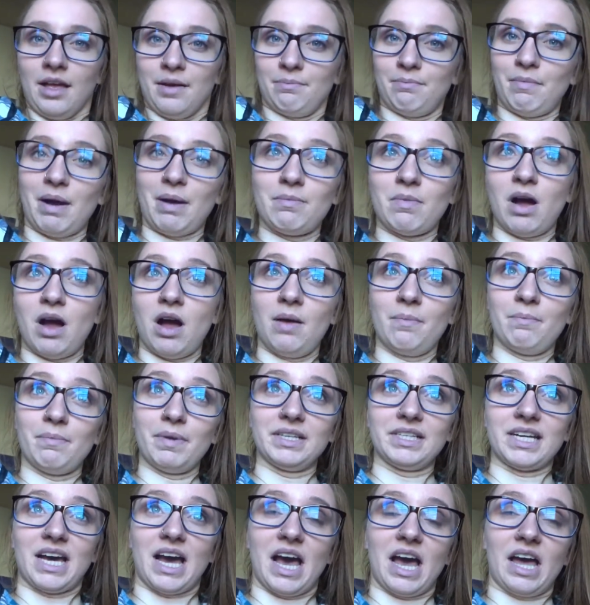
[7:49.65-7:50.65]
my mom,
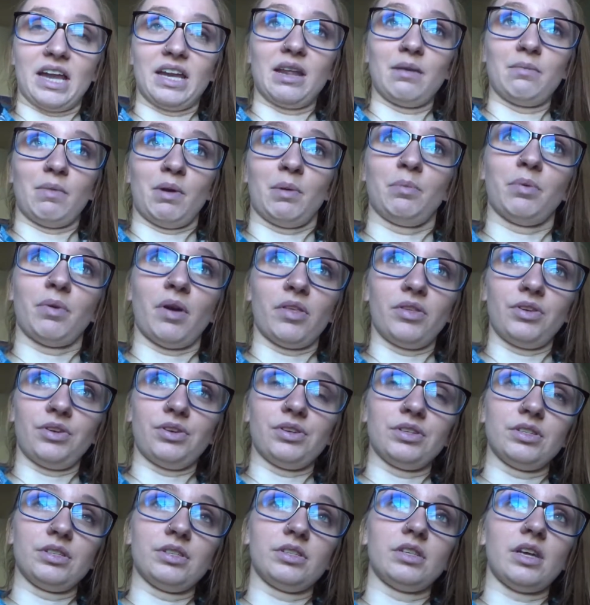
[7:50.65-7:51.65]
my dad, and my
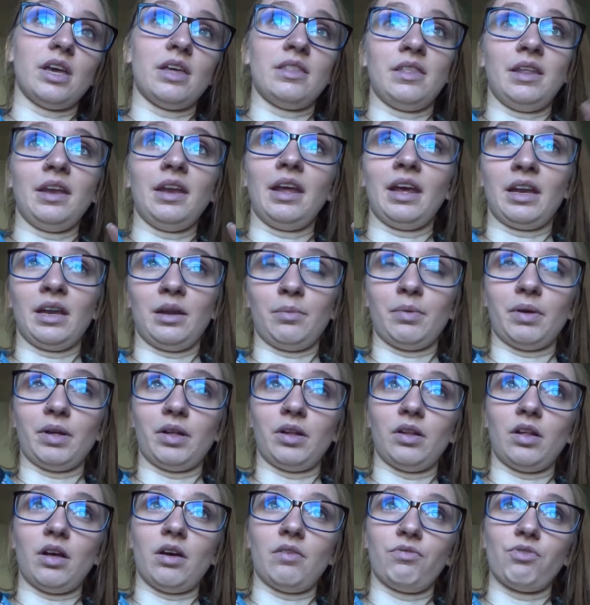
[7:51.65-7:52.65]
brothers, and then
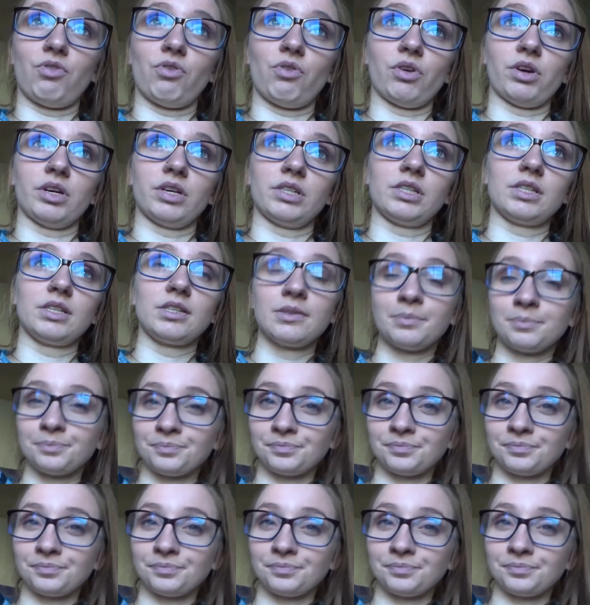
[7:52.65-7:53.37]
Annabelle, of course,